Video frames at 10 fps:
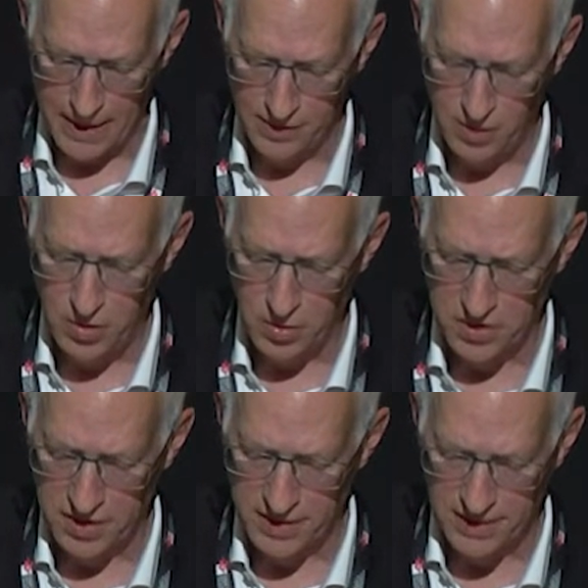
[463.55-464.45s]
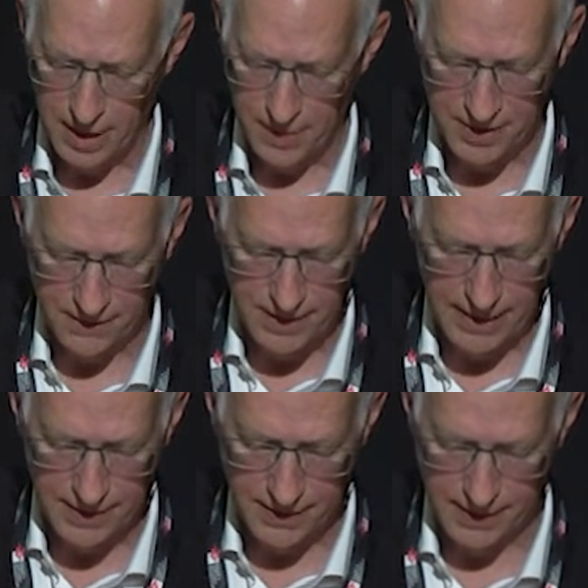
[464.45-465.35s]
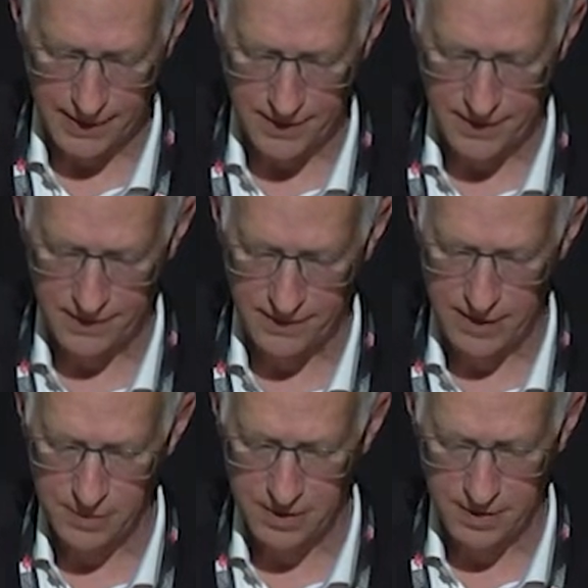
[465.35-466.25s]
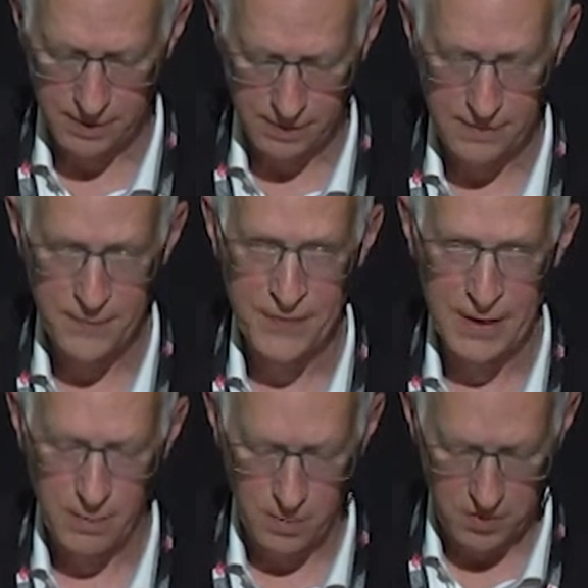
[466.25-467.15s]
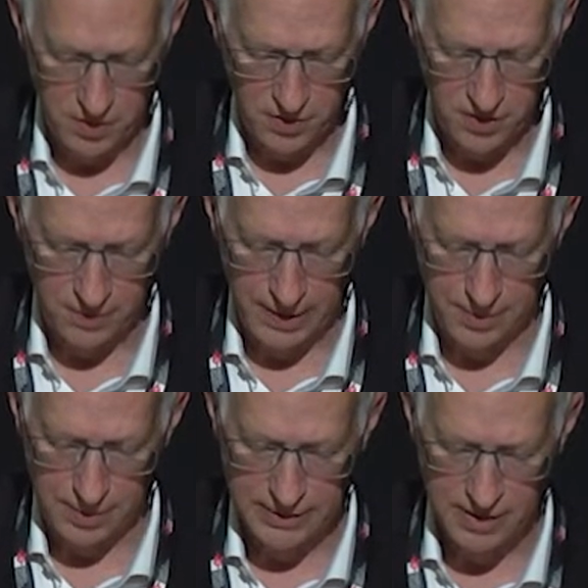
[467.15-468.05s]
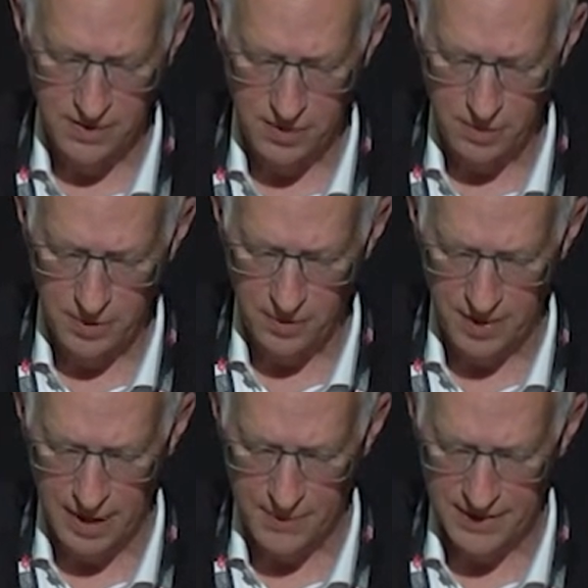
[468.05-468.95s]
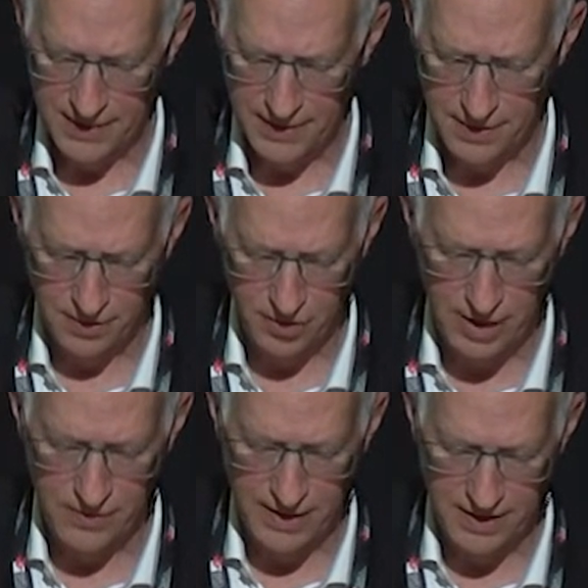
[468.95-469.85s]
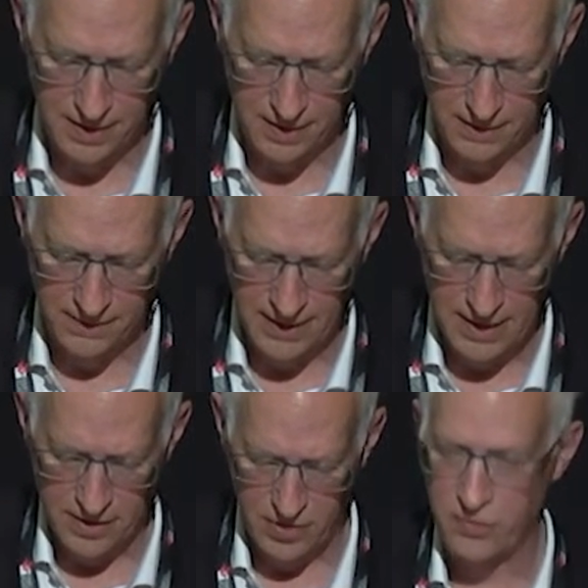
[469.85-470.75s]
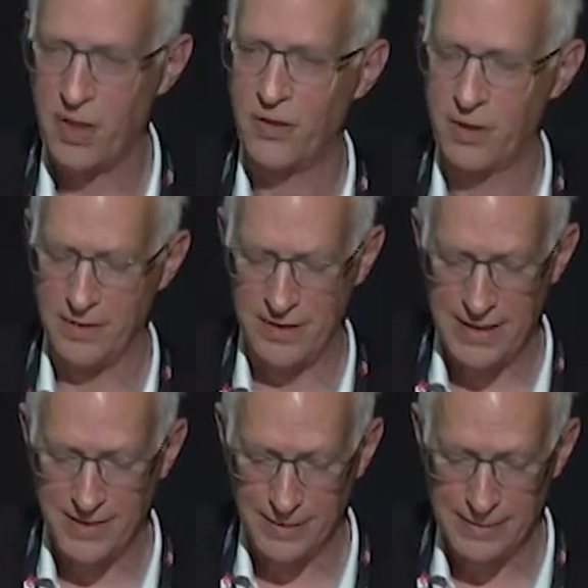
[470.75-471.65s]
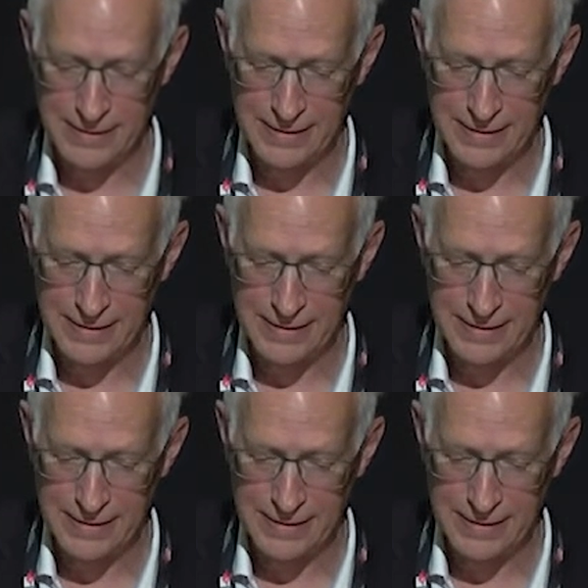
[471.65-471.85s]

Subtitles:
New sources and types of data sets are available to all sorts of people, and consumers have become incessant generators of structured data.